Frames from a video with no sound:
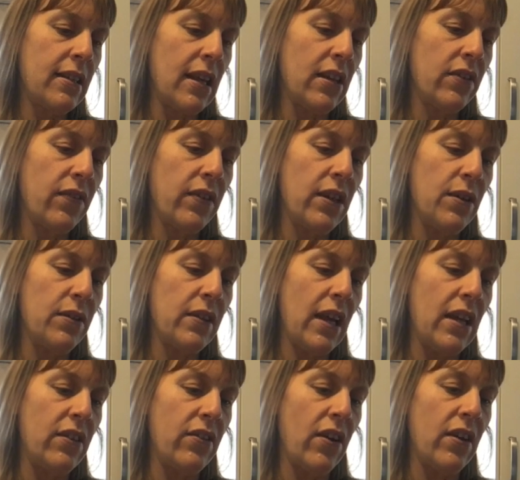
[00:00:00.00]
dish for you
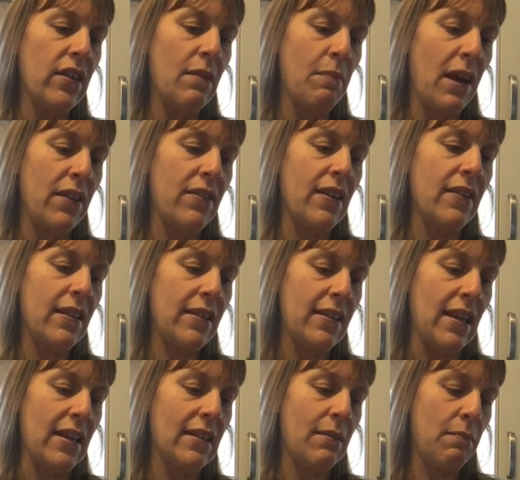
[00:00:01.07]
to enjoy the magic that
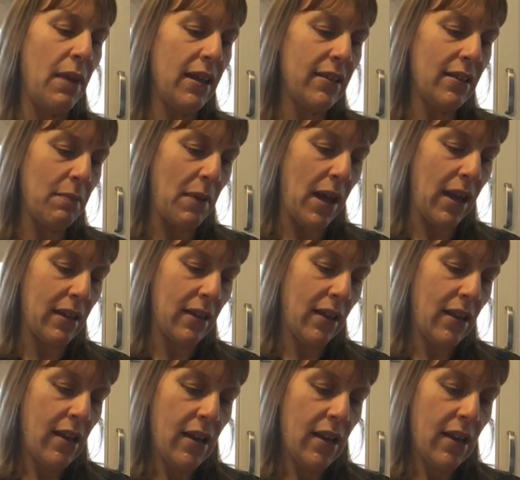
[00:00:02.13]
is Massaman.